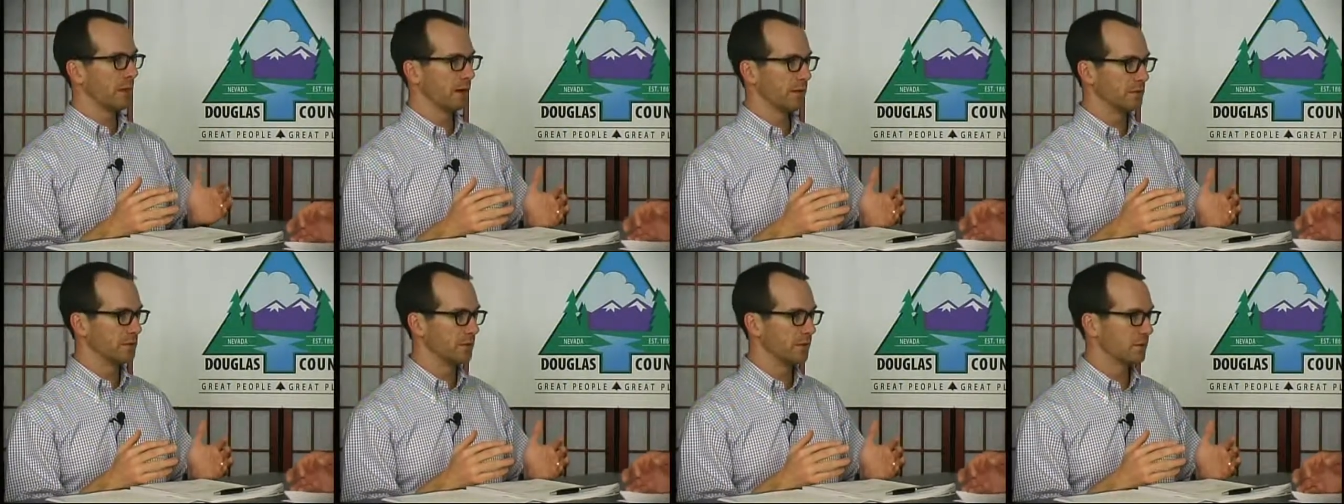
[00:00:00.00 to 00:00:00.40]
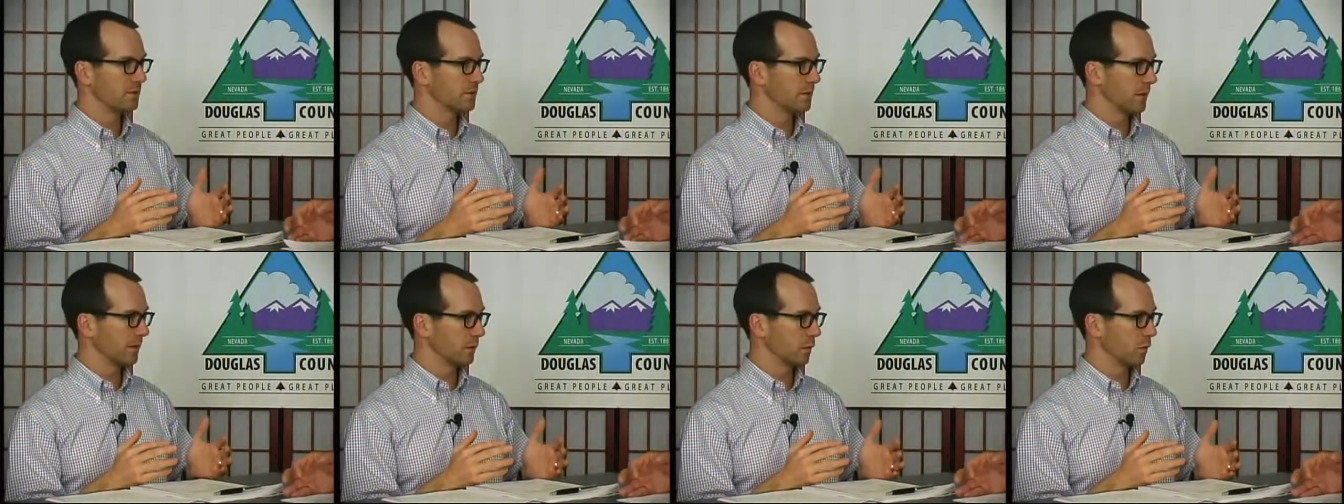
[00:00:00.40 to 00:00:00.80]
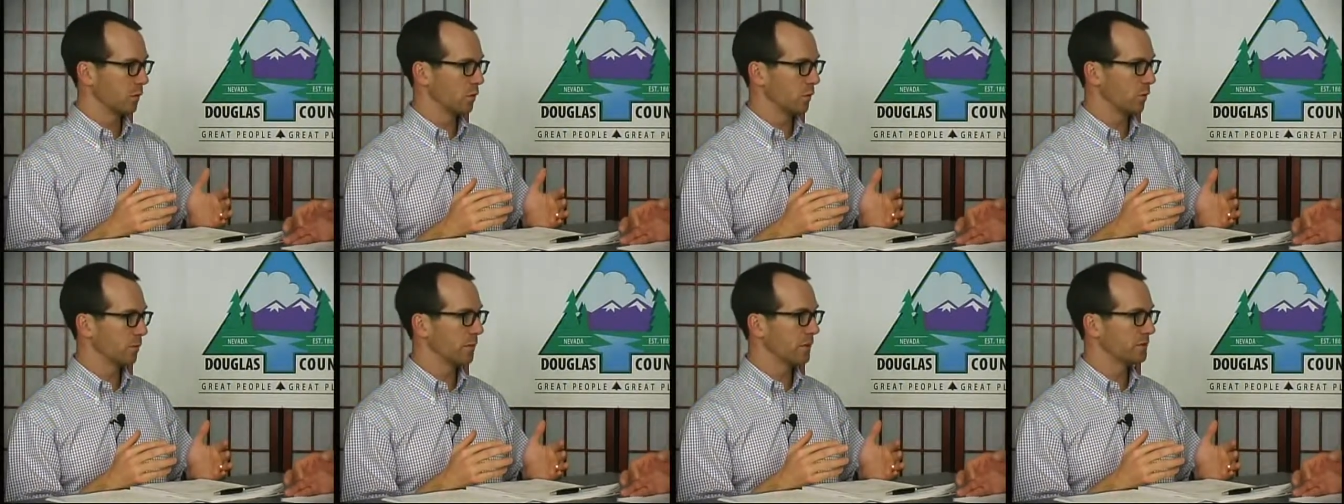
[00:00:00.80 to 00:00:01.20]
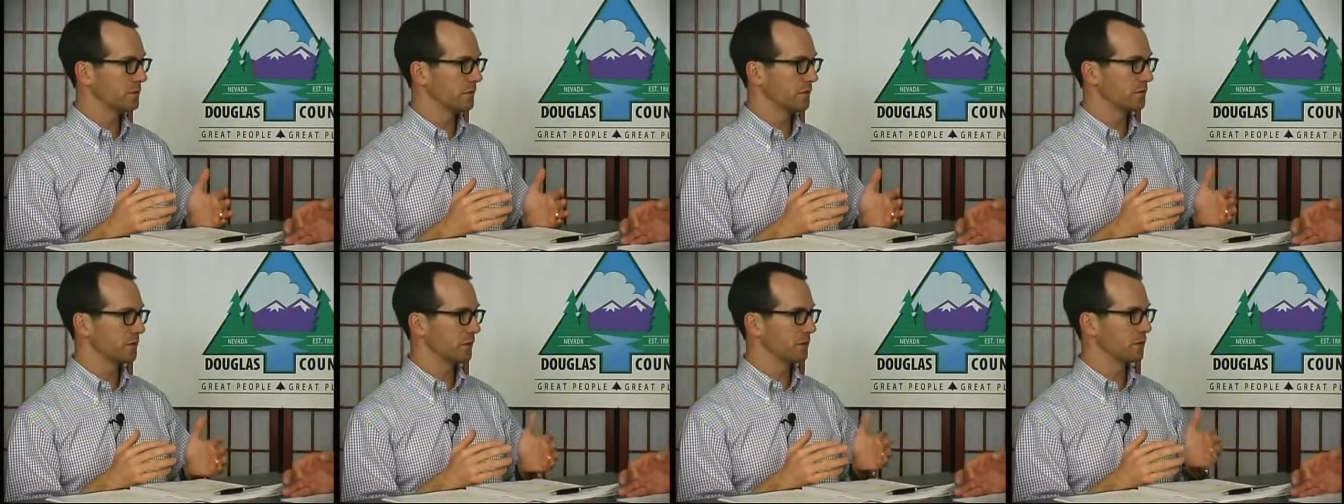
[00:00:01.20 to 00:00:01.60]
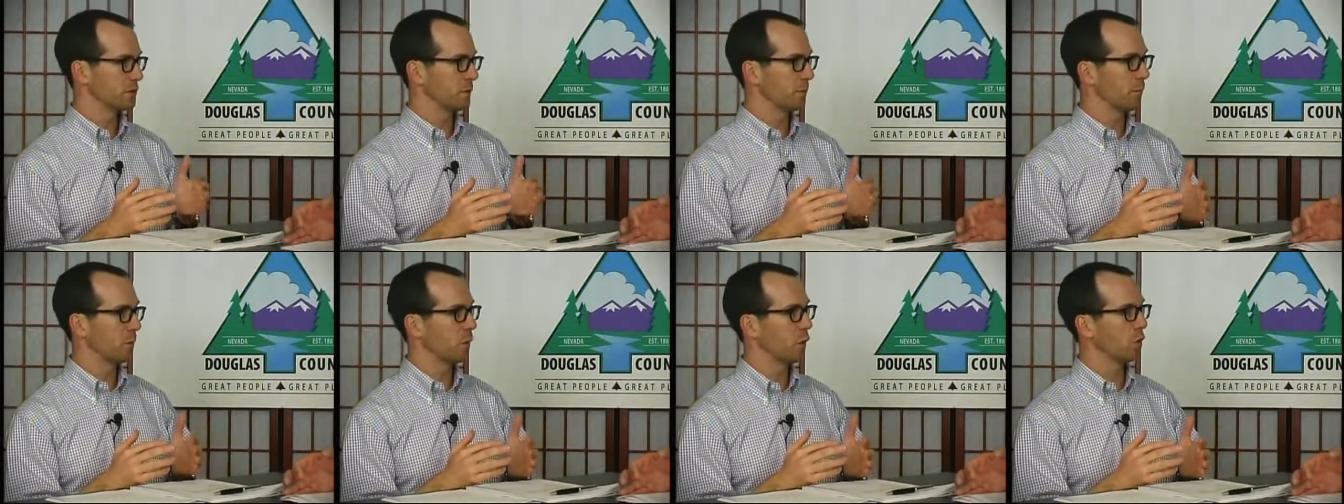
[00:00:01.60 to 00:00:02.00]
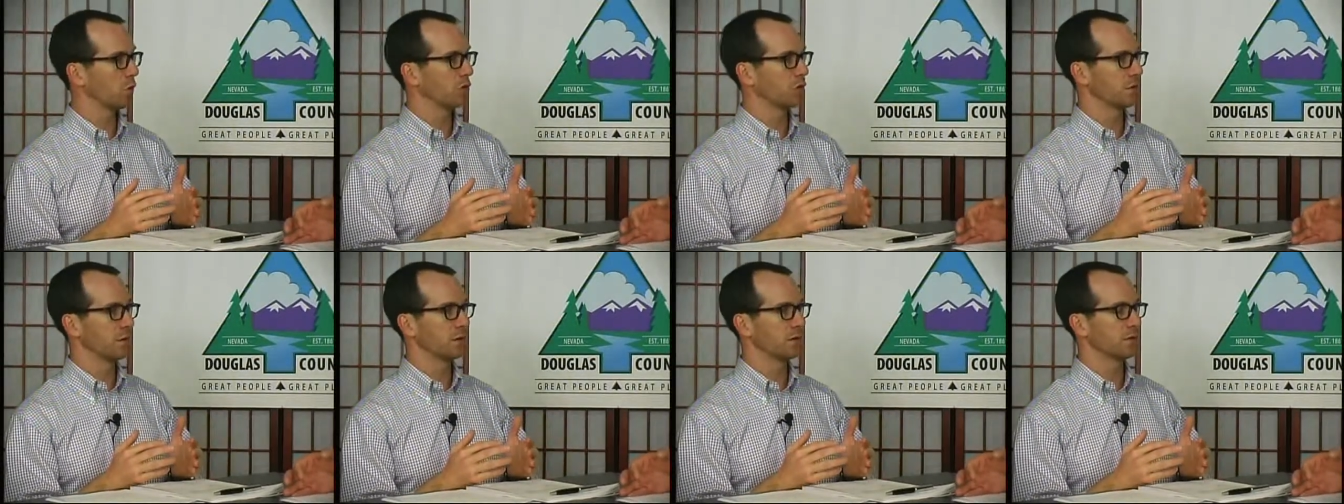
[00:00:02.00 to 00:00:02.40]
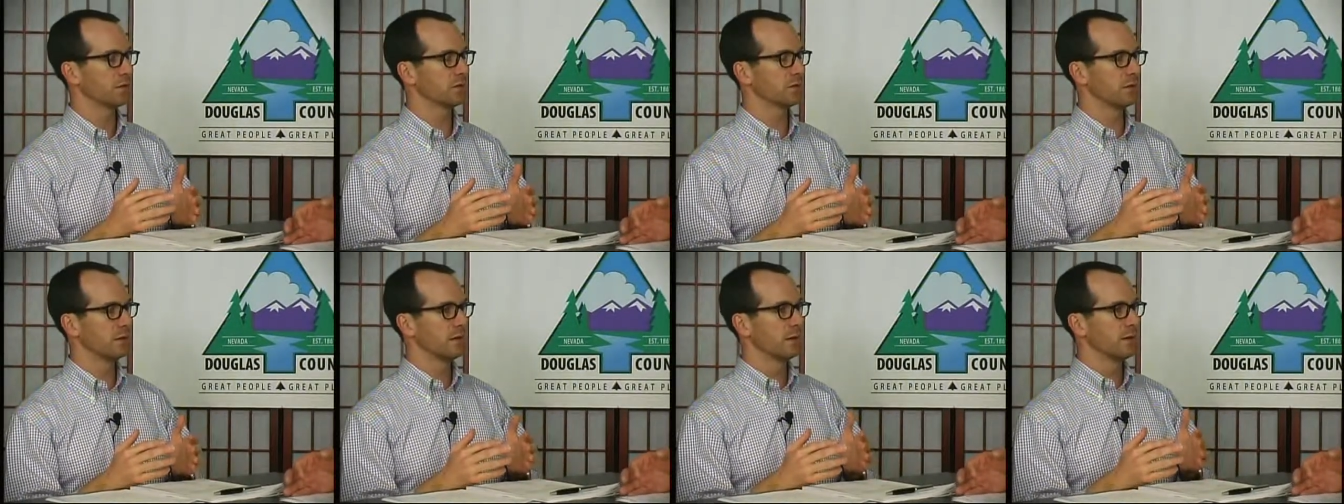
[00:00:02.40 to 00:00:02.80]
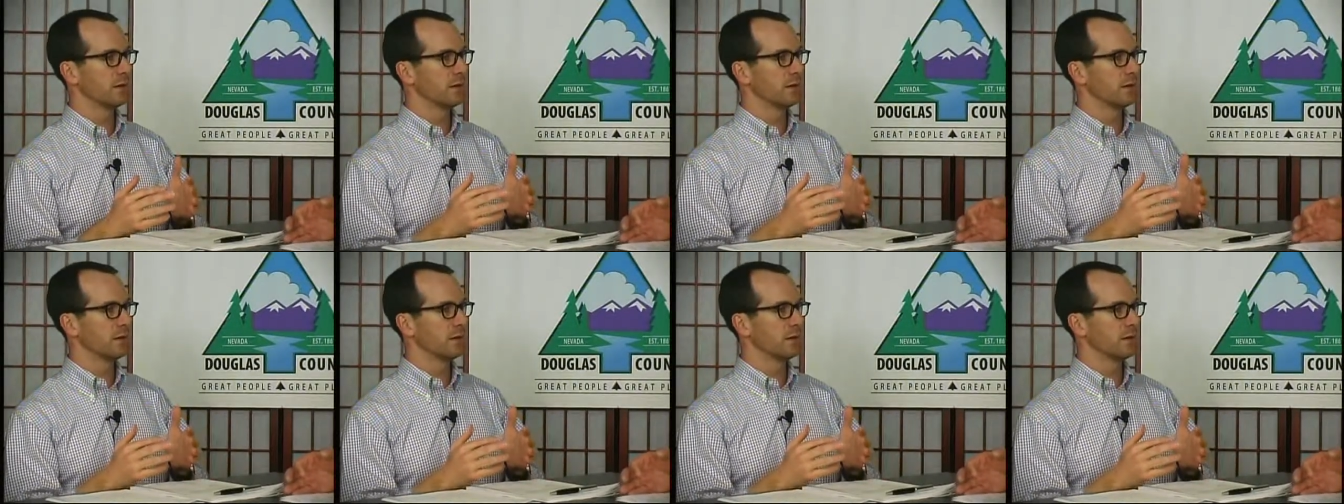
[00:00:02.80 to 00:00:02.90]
existing local businesses to purchase